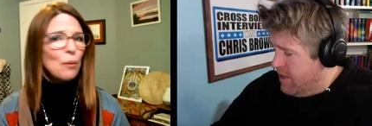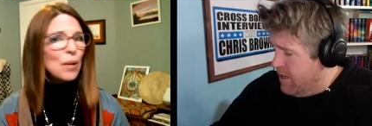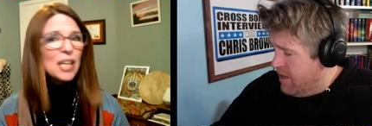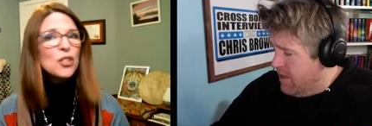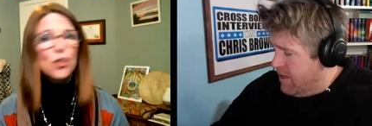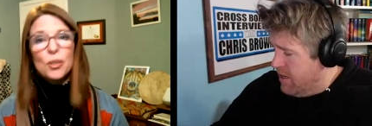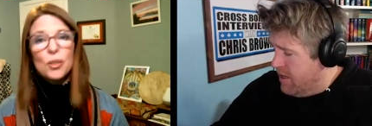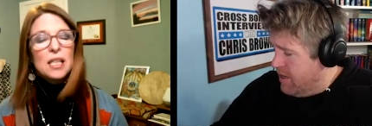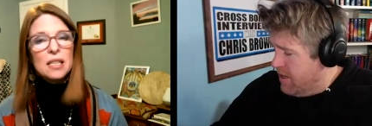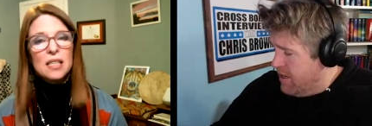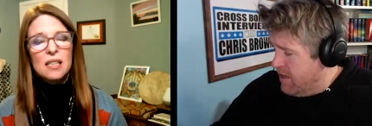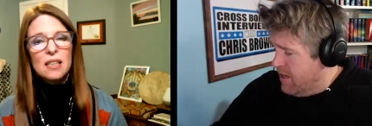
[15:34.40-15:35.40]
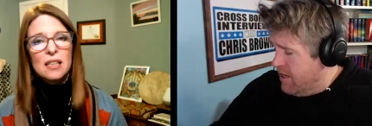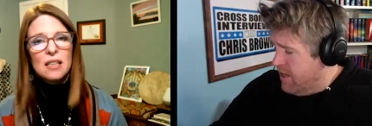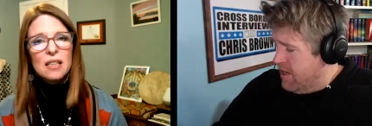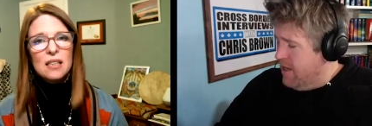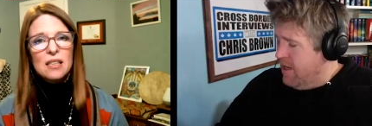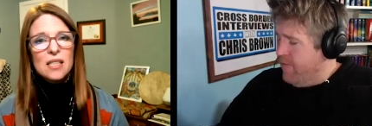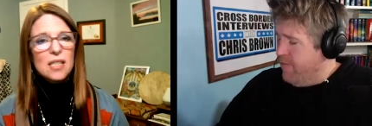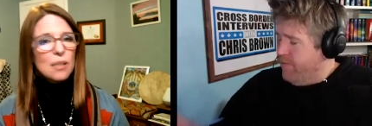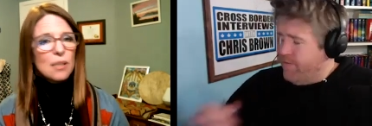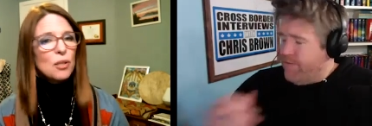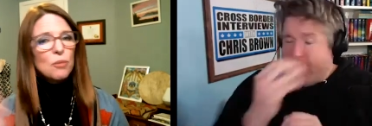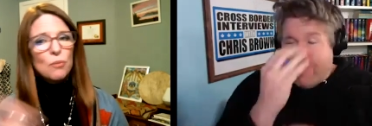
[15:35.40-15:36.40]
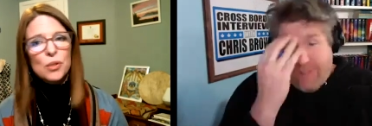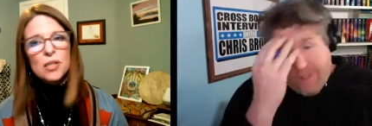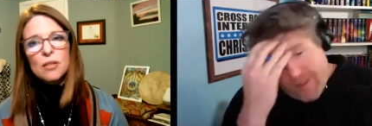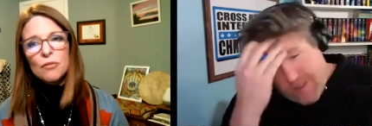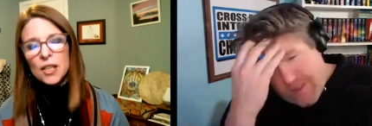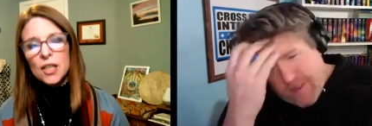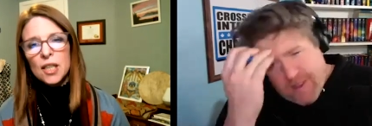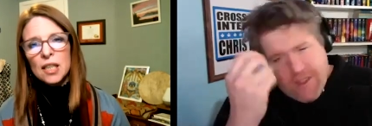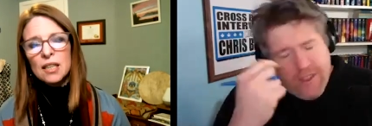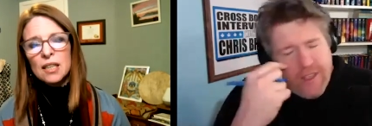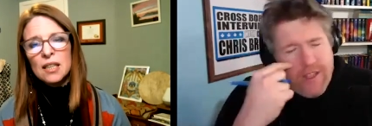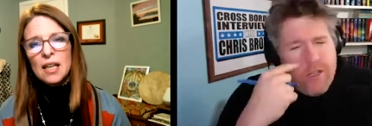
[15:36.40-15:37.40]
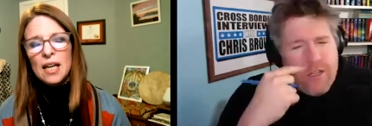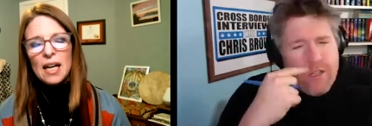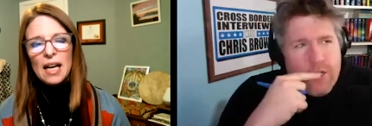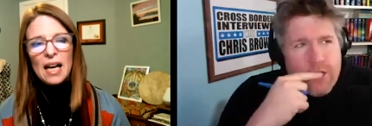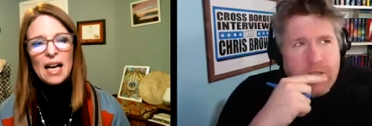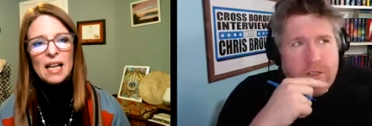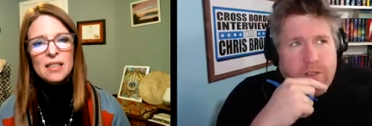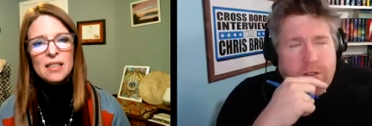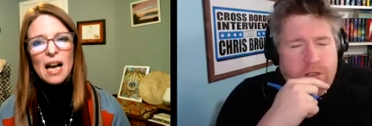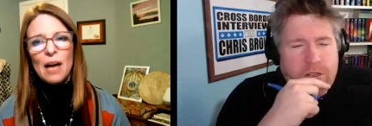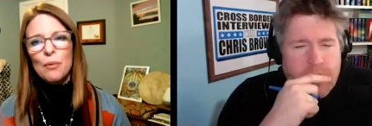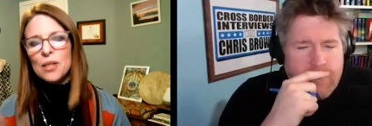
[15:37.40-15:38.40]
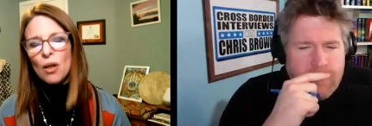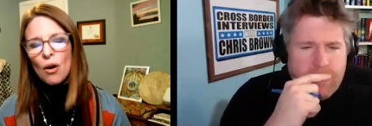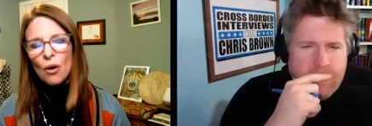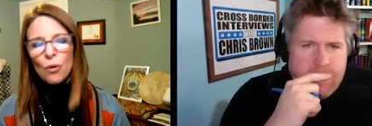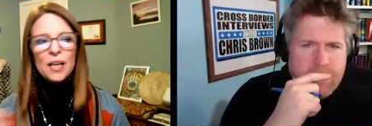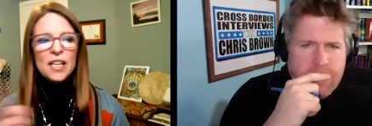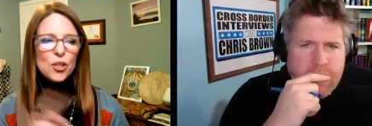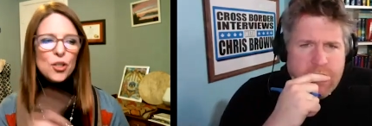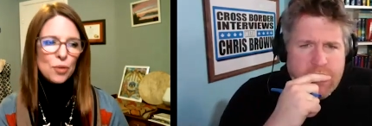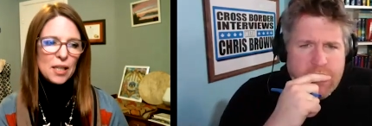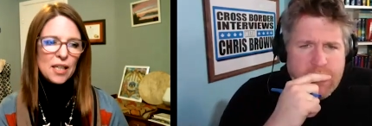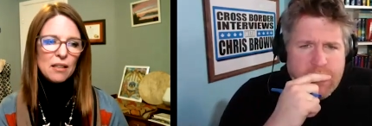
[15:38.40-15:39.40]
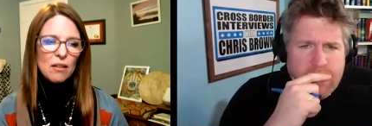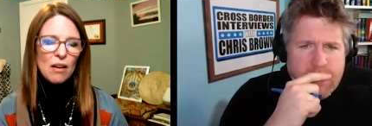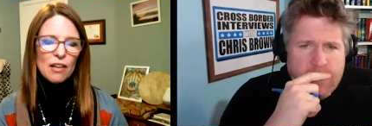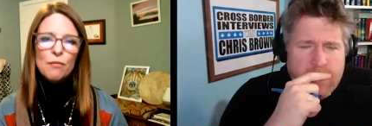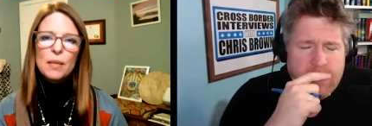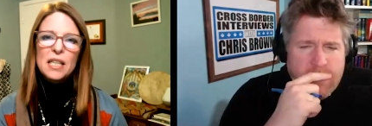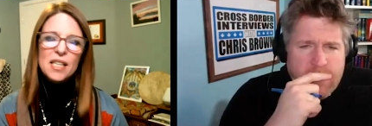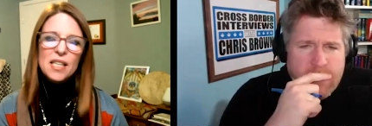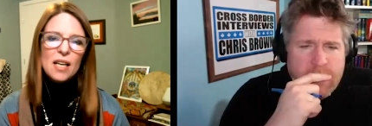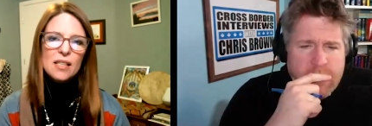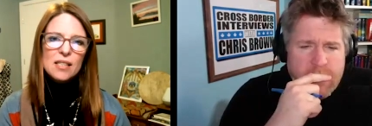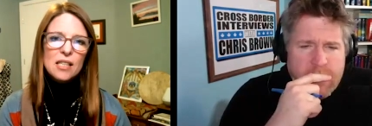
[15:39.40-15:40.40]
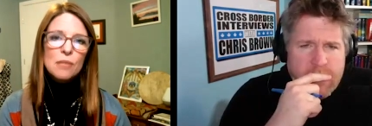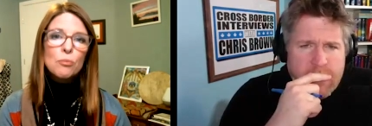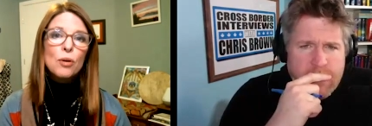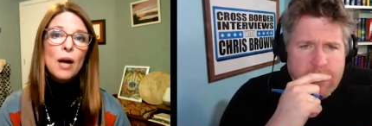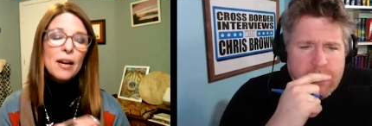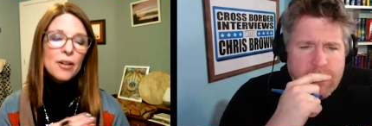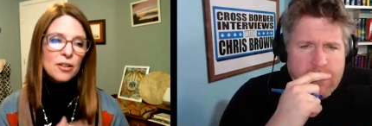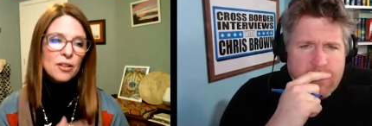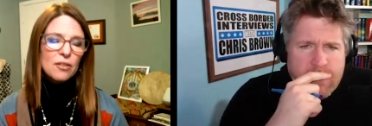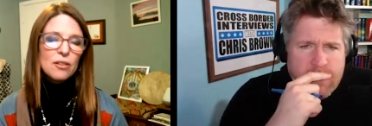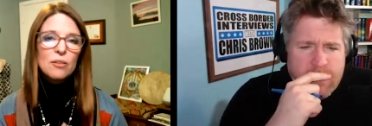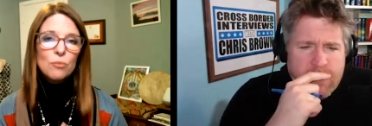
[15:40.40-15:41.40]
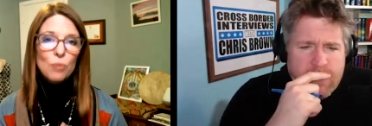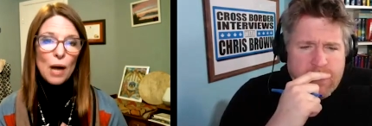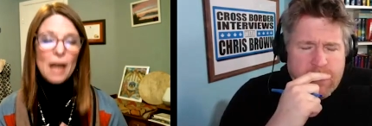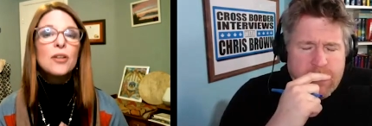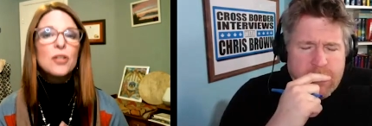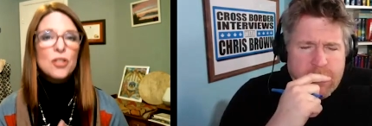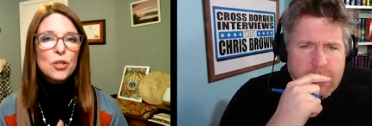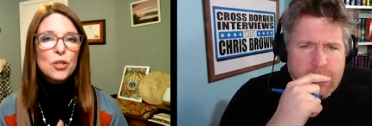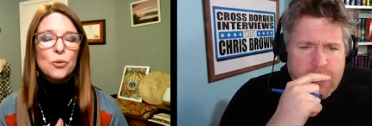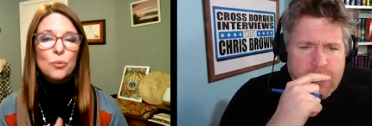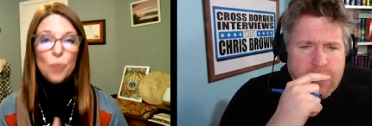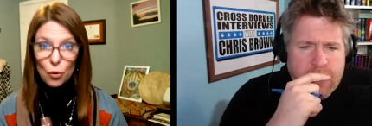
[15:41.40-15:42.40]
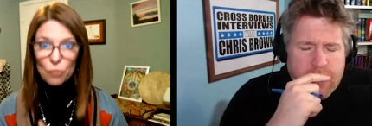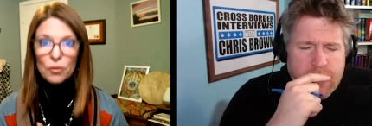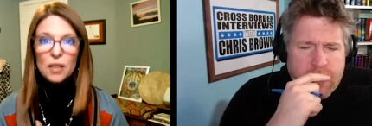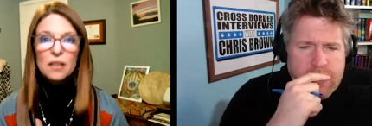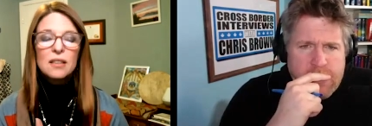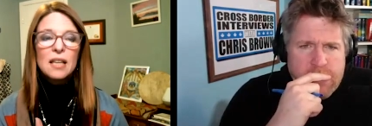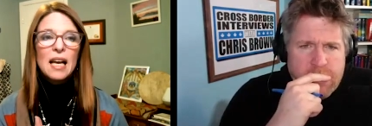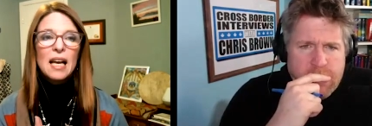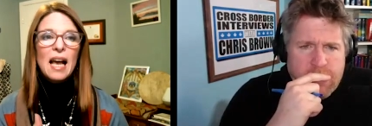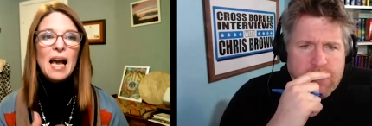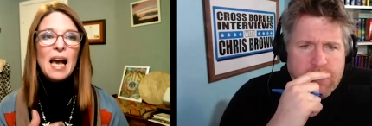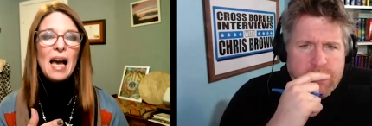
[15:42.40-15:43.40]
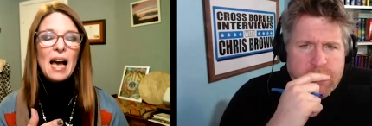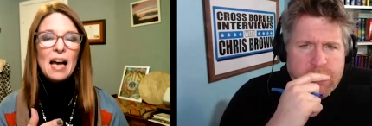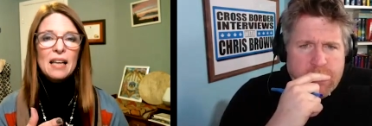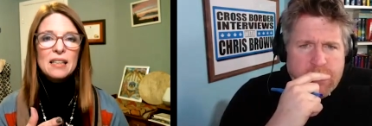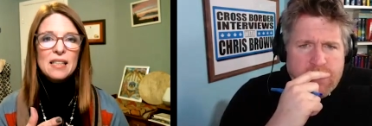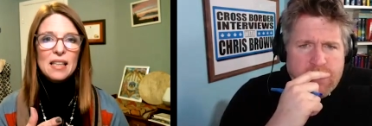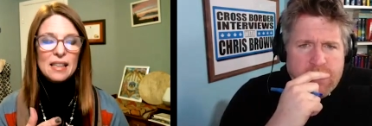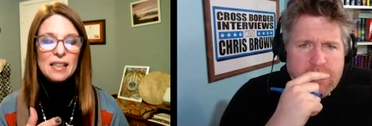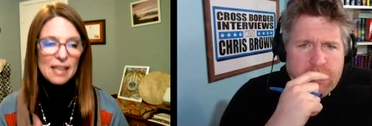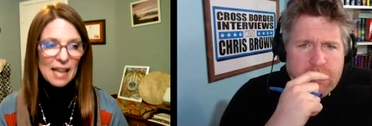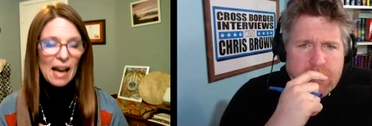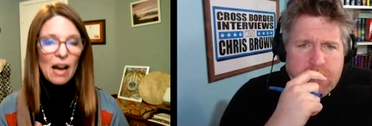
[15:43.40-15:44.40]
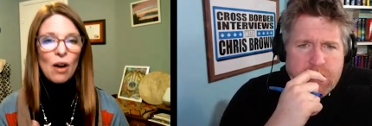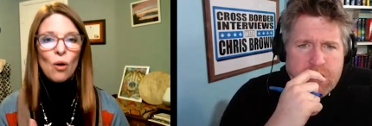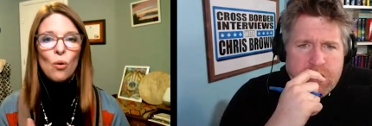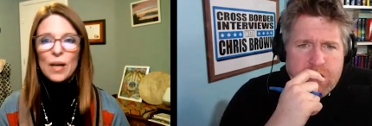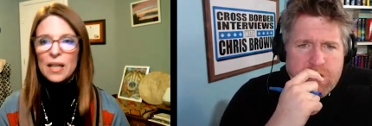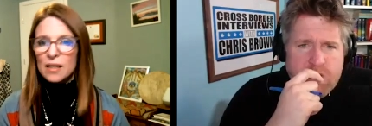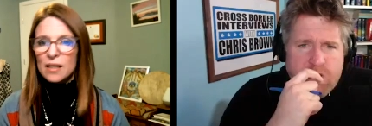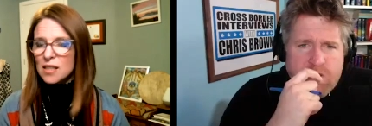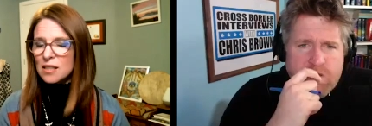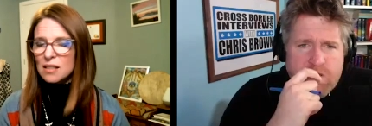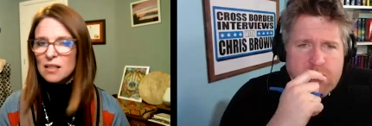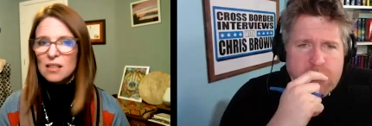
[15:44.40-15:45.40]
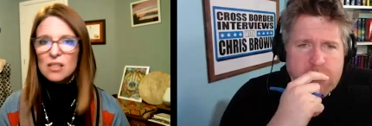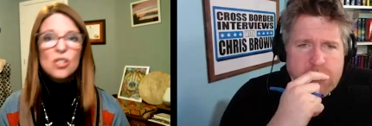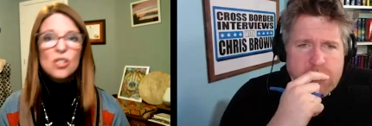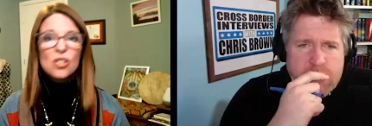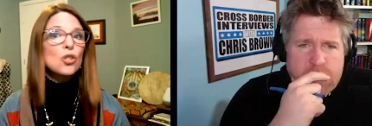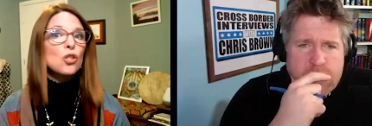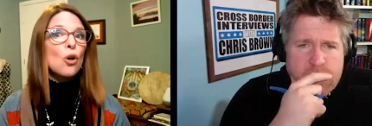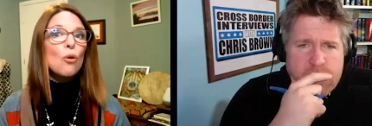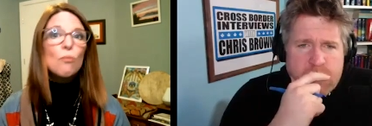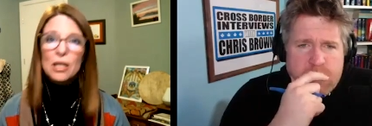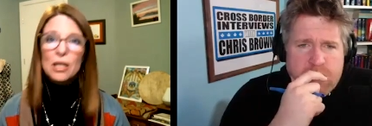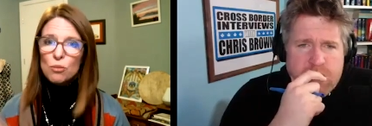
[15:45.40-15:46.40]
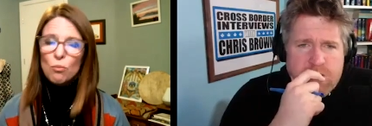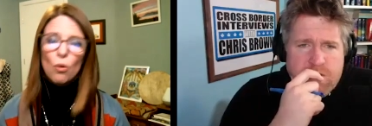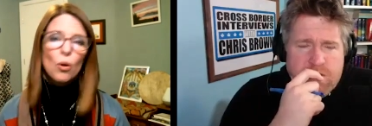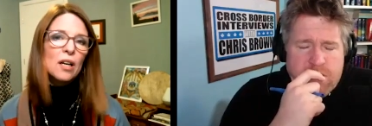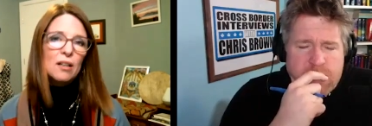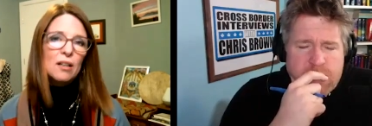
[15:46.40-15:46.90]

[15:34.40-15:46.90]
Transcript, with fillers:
Speaker 1: we can treat some of the most severe and i was already treating a lot of ptsd prior prior to covid and now it's so much more